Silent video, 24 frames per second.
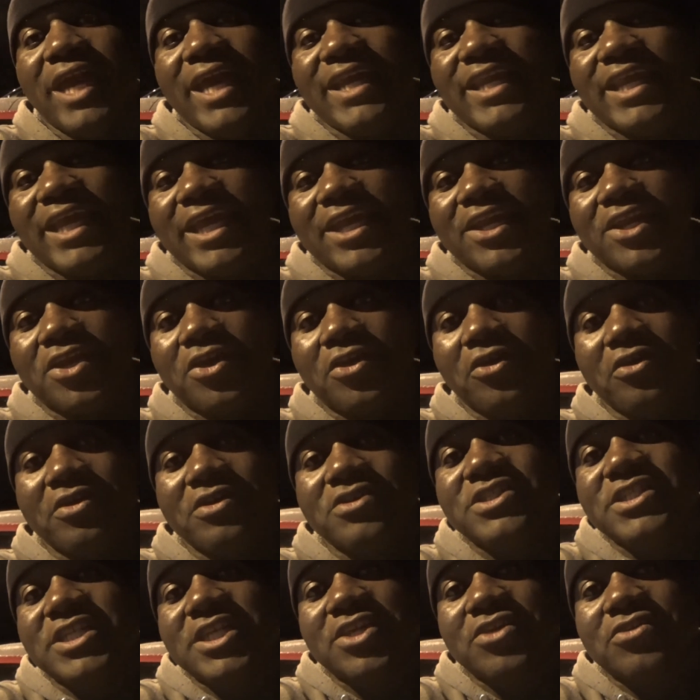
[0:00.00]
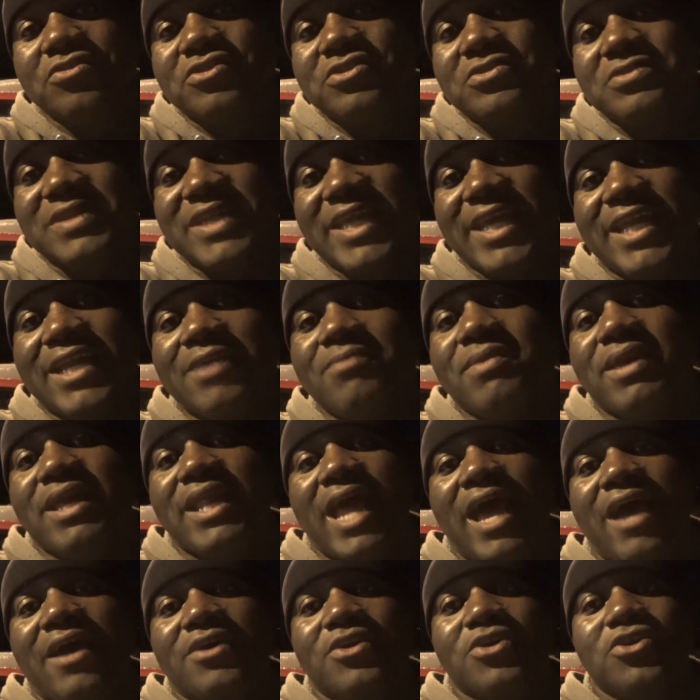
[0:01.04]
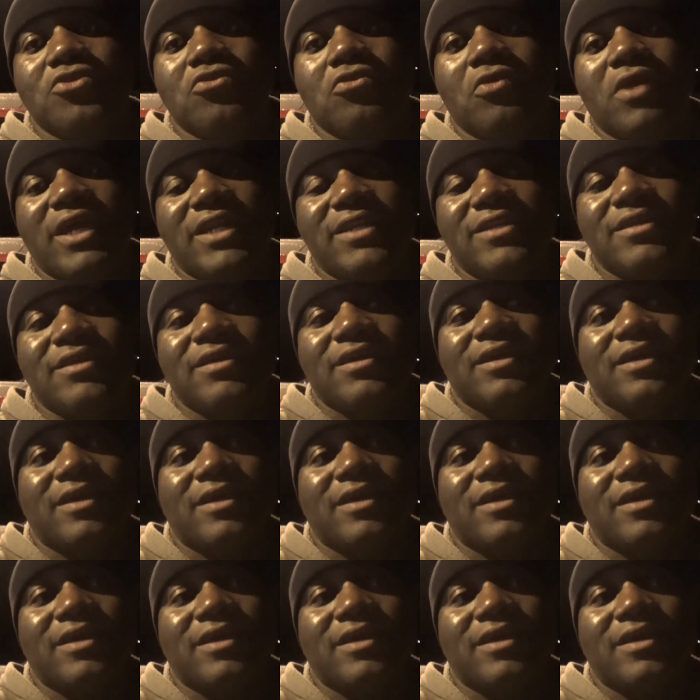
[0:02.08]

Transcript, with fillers: and encouraging you to get up, get out, and do it.